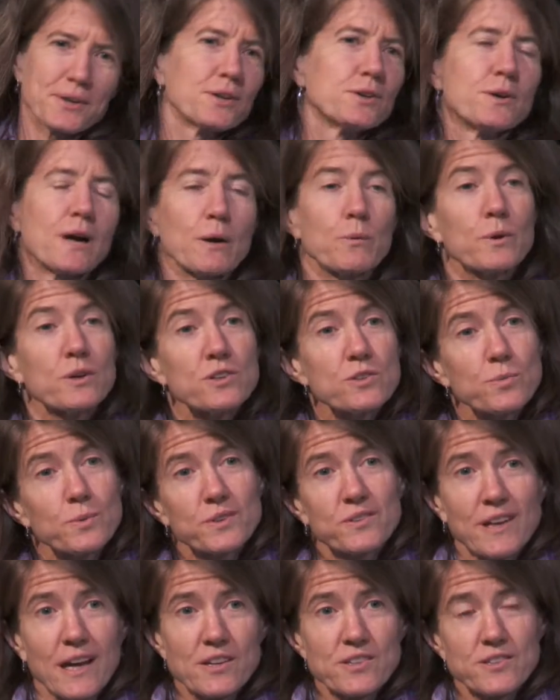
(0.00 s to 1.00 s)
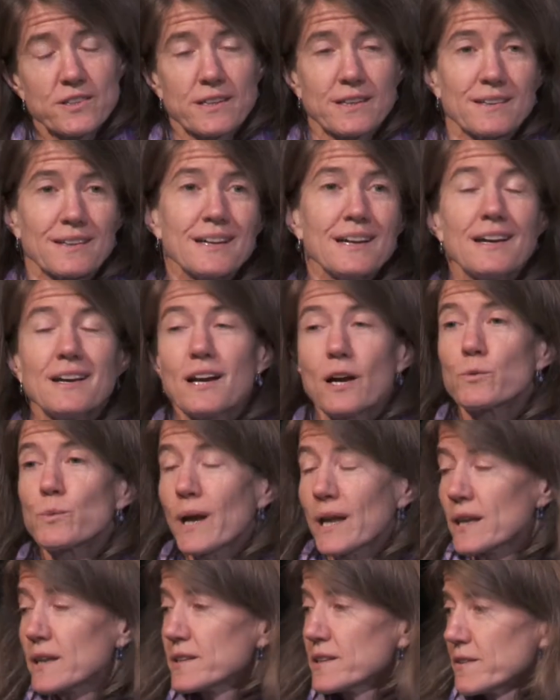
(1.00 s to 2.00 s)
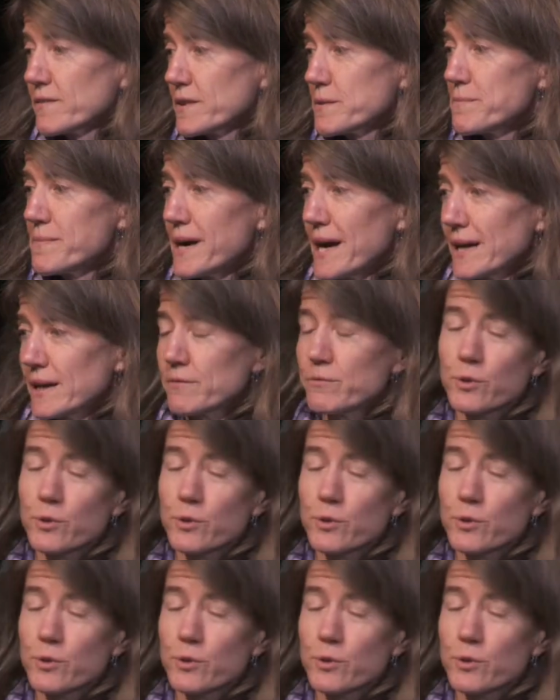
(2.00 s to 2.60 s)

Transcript: who I wish was actually a relative of mine.